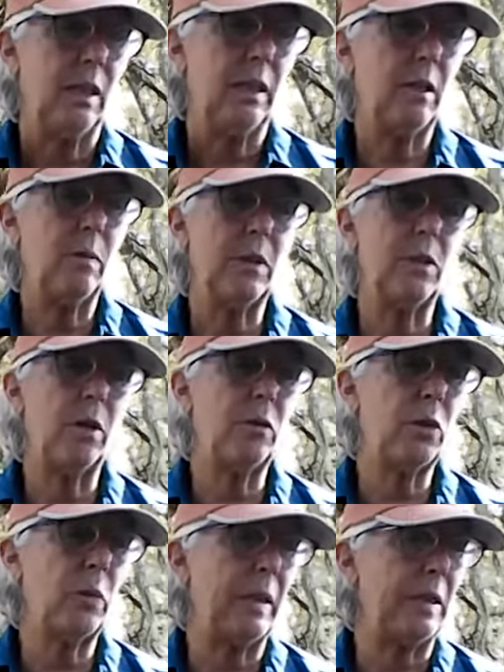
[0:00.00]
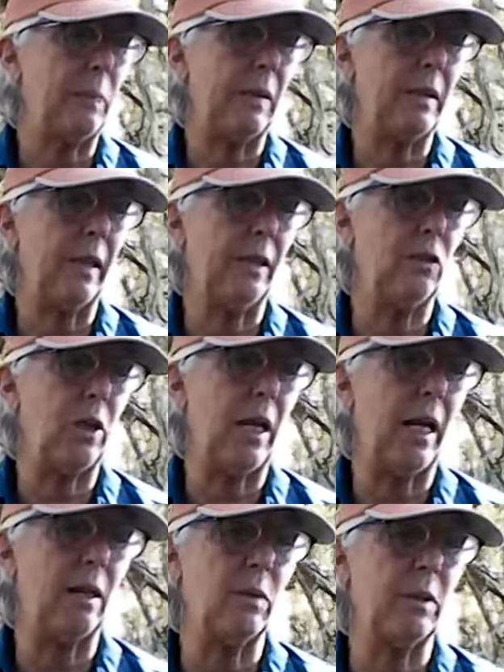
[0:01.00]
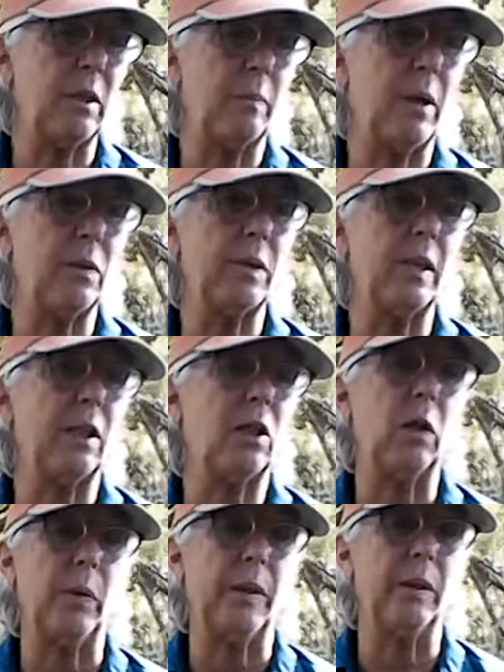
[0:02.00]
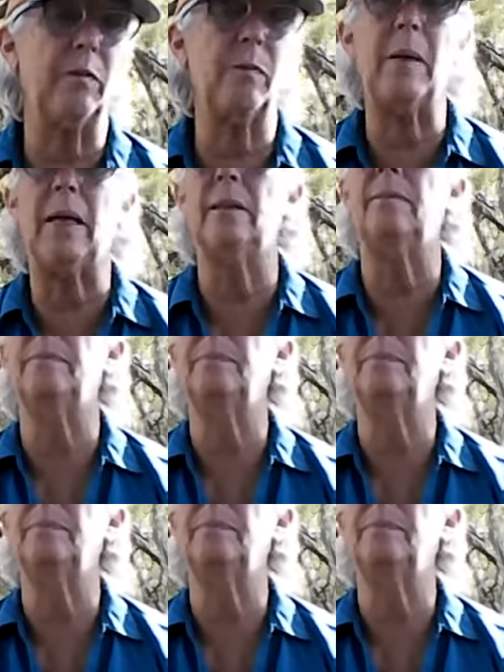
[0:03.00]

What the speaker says: There was no choice but to inch ahead with the pulsing current of men.